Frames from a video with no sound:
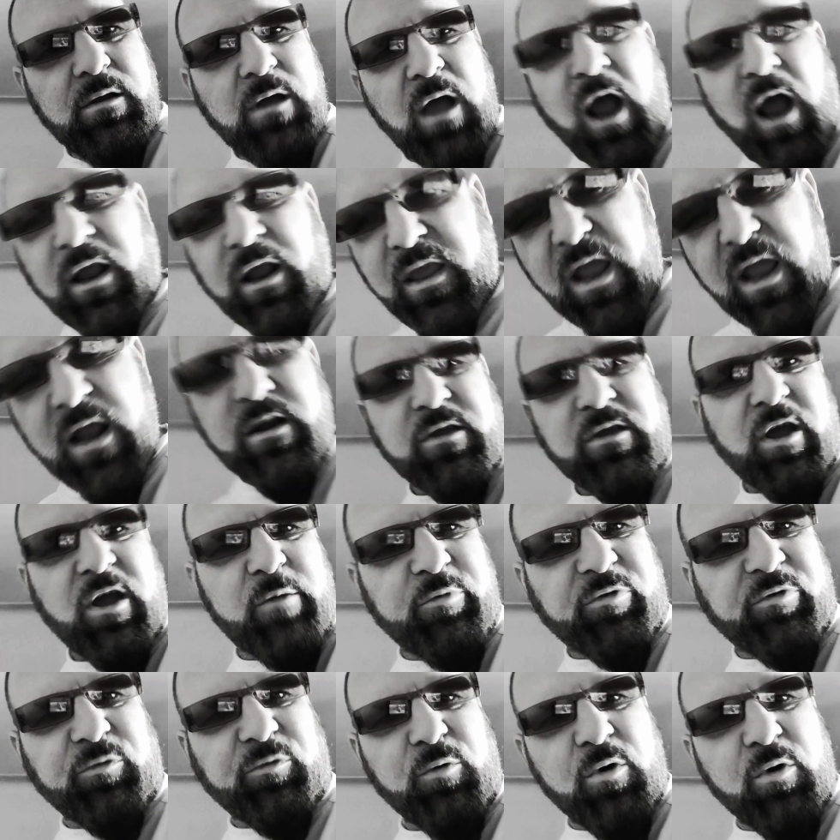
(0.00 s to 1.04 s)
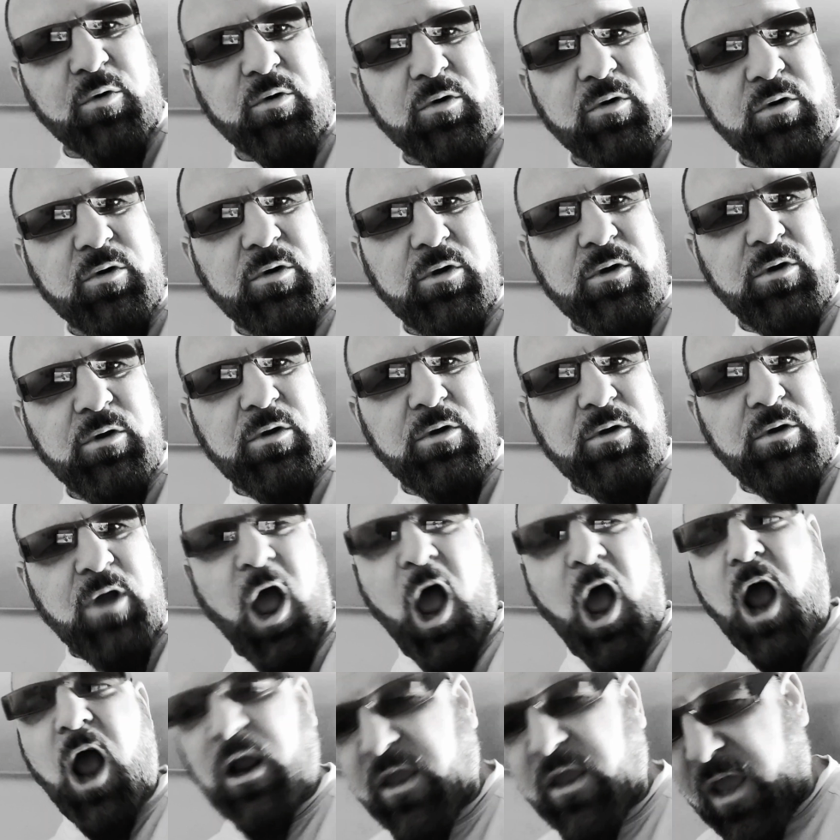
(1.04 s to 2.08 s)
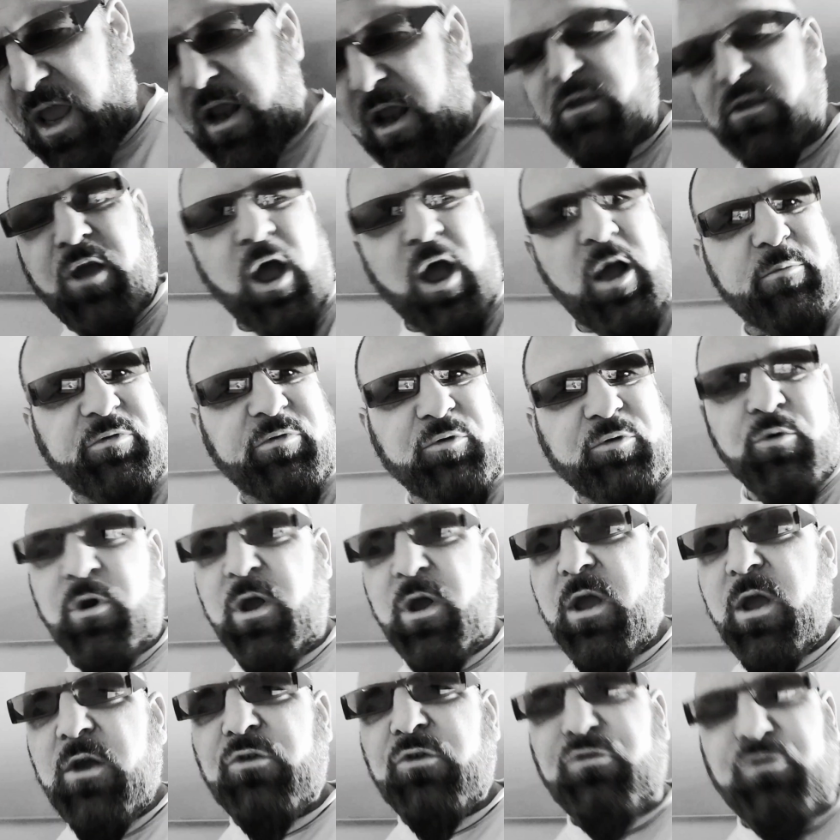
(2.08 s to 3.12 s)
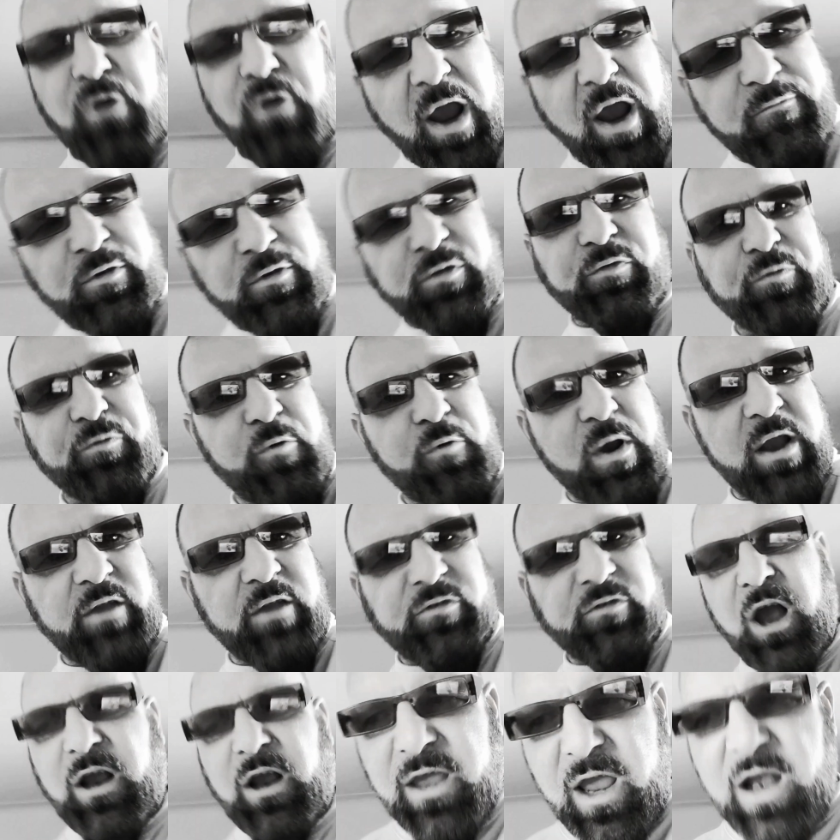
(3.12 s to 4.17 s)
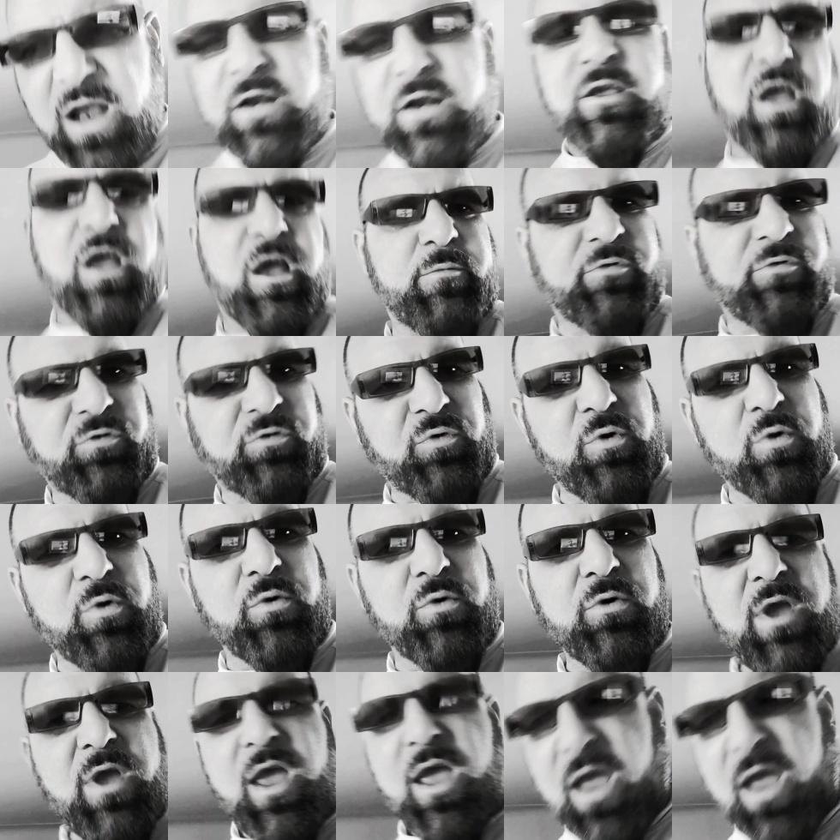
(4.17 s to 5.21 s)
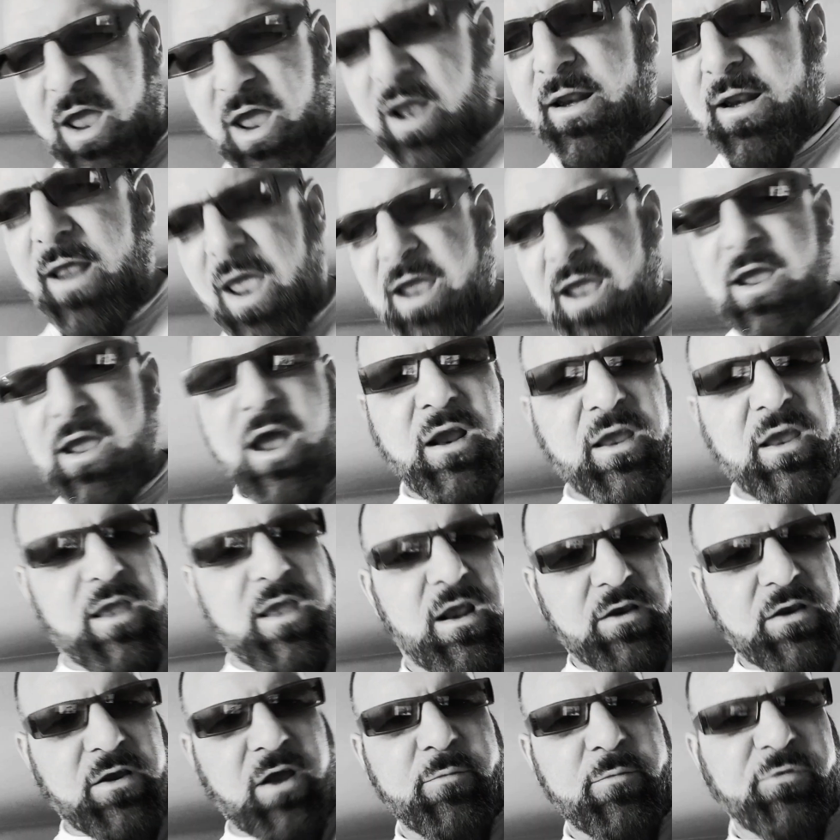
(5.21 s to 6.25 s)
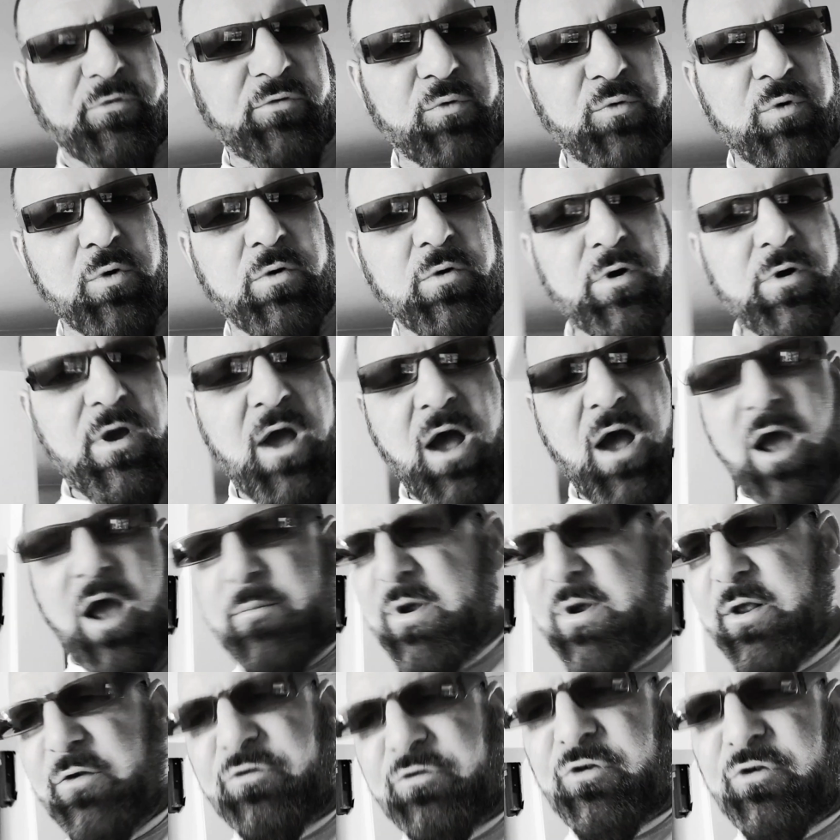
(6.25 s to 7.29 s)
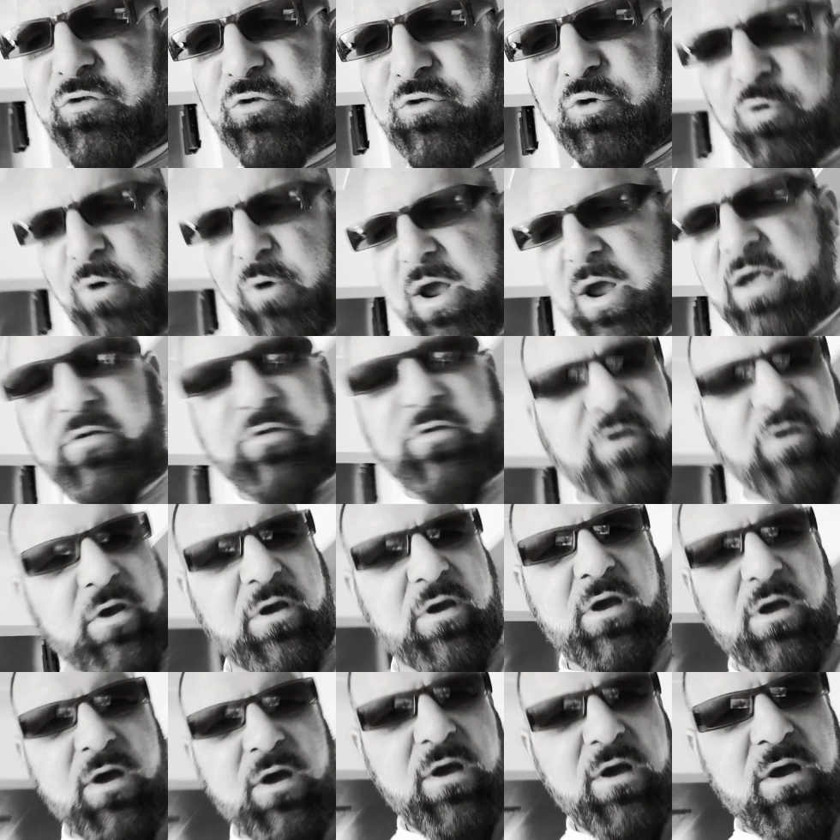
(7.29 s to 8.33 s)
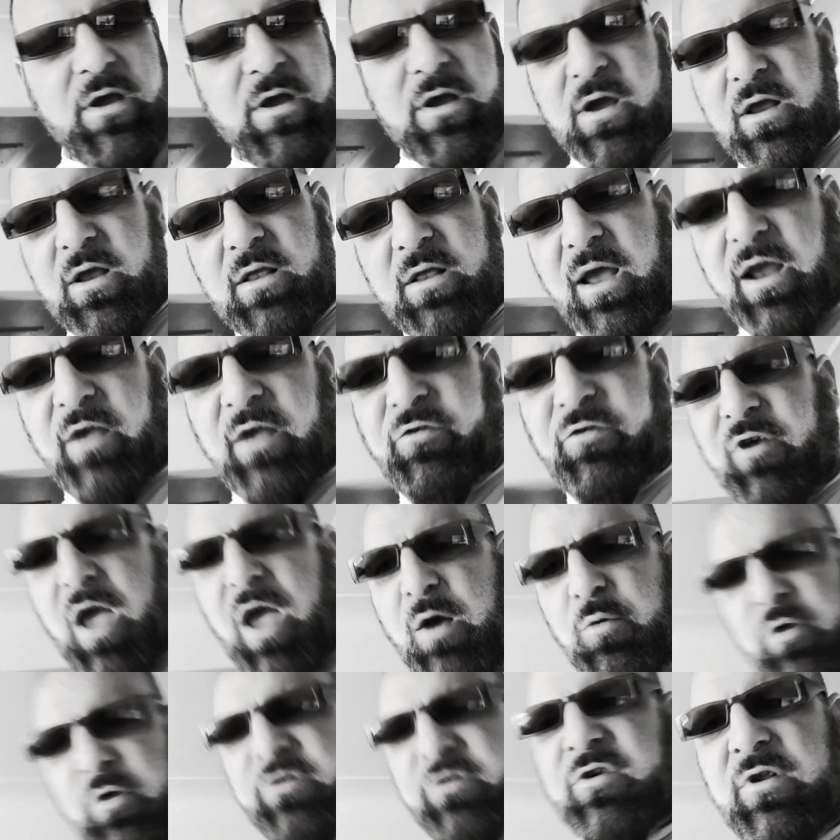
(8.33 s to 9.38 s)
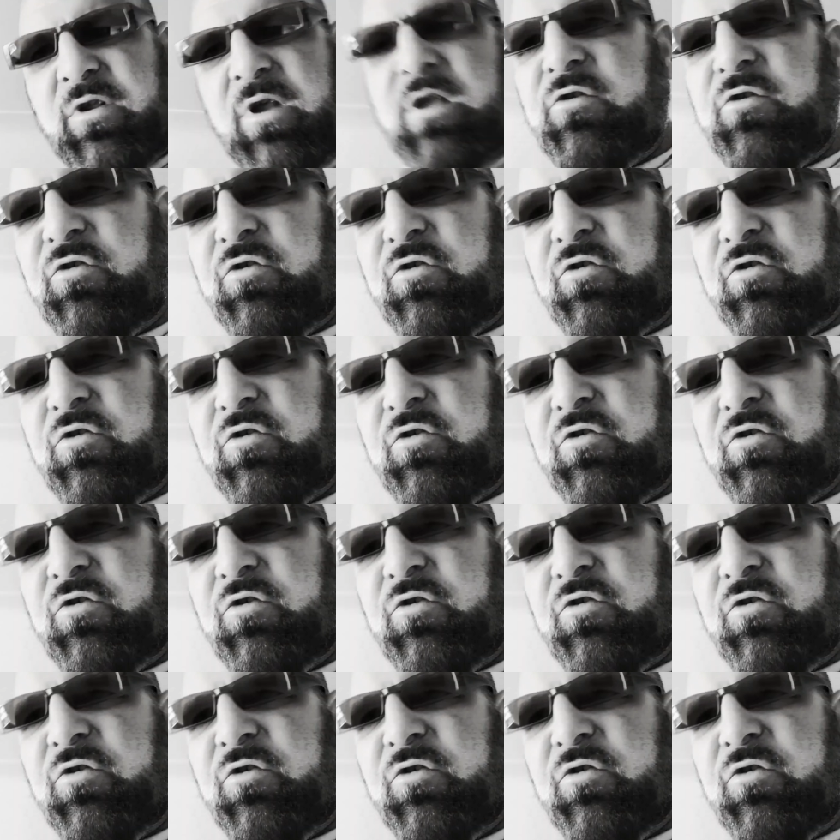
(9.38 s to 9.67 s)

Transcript: again comes through. Again comes through. Travis France again comes through. NA again comes through. I mean, it's just crazy. And like I said, I wasn't